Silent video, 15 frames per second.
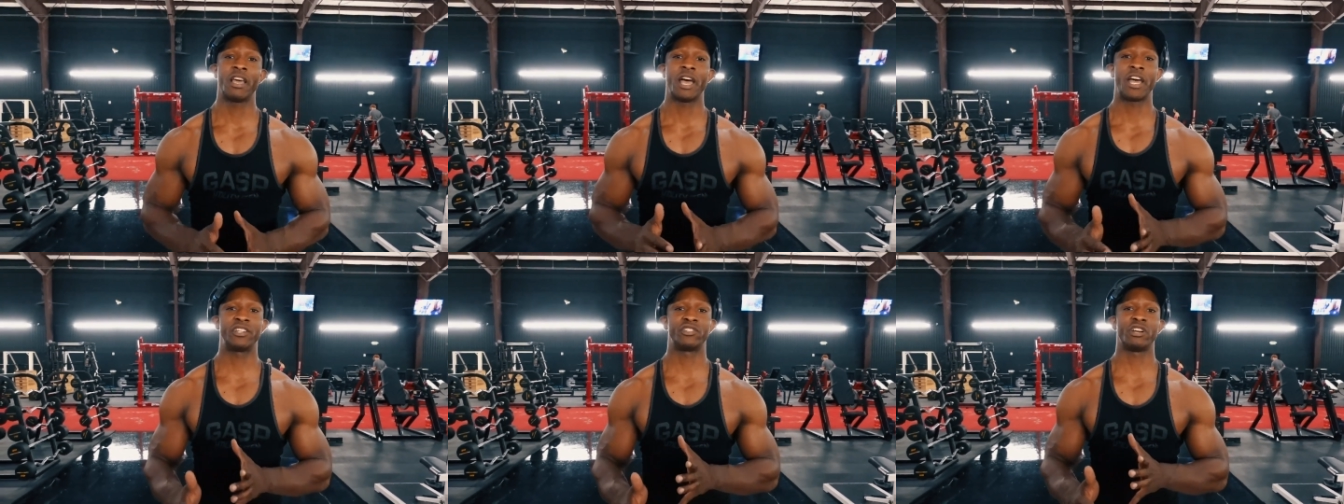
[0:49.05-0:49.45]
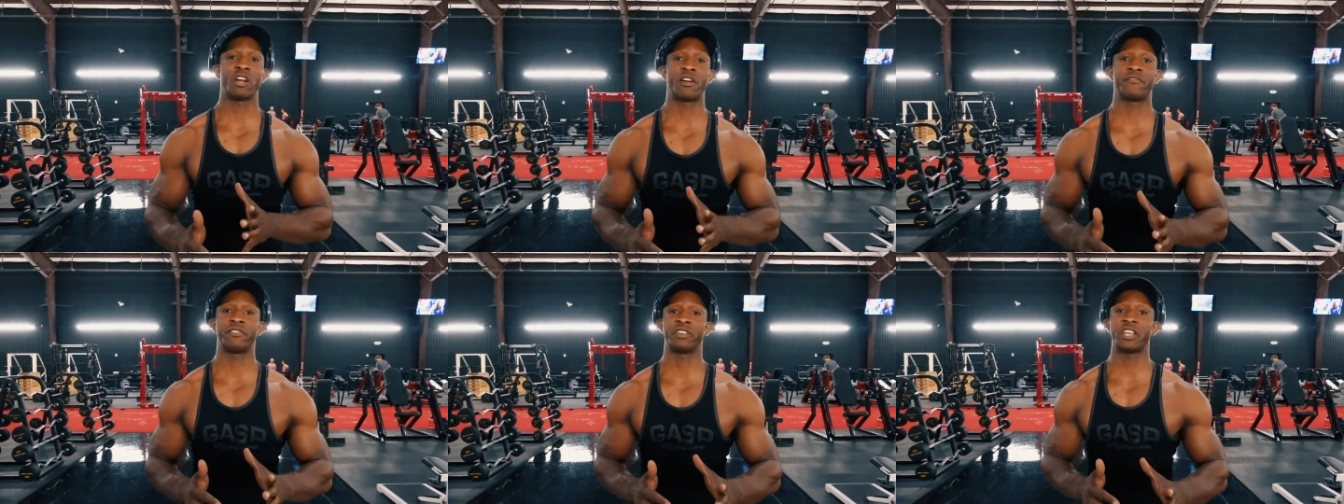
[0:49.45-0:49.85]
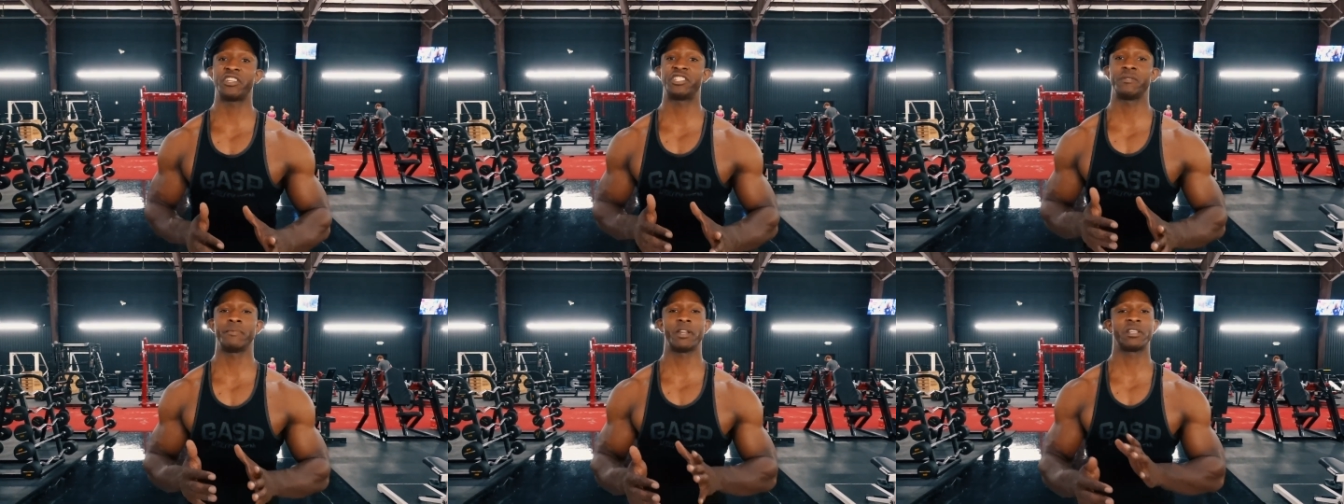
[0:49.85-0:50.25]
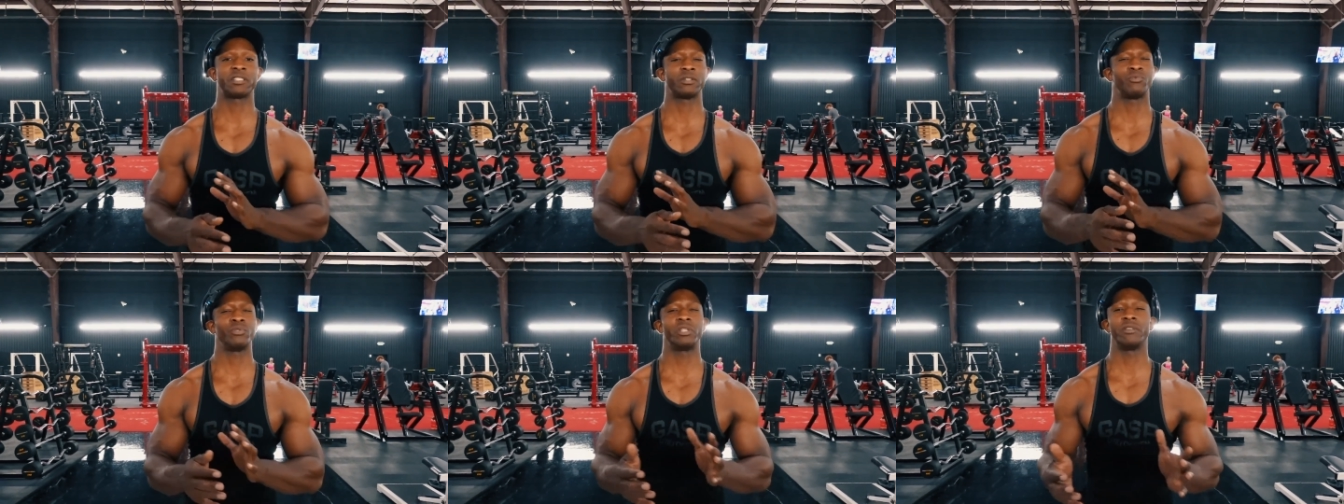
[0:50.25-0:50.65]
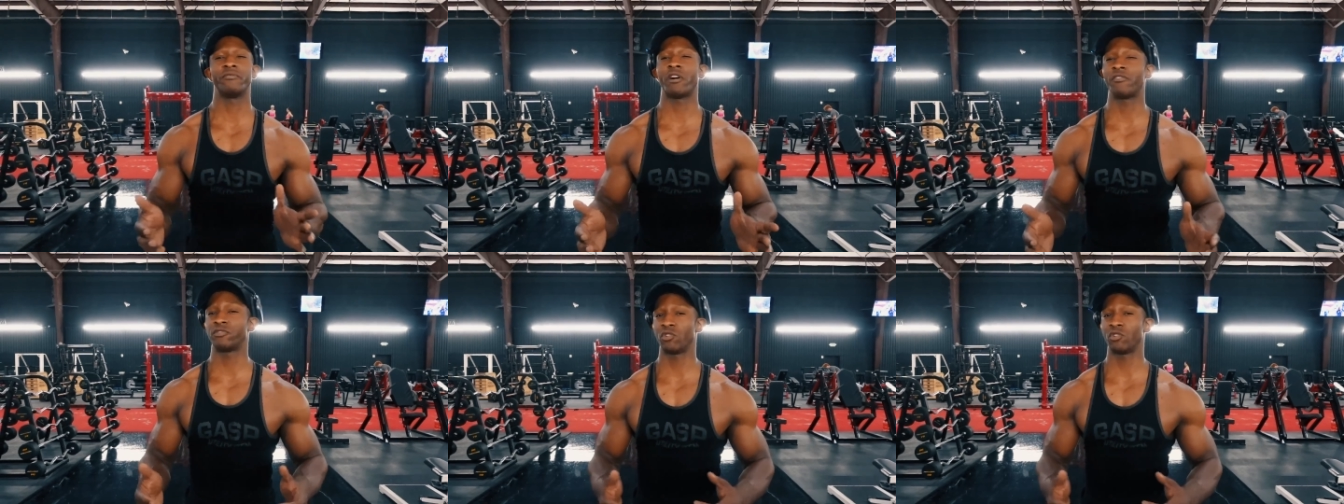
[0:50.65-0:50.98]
at your everyday gym that doesn't really involve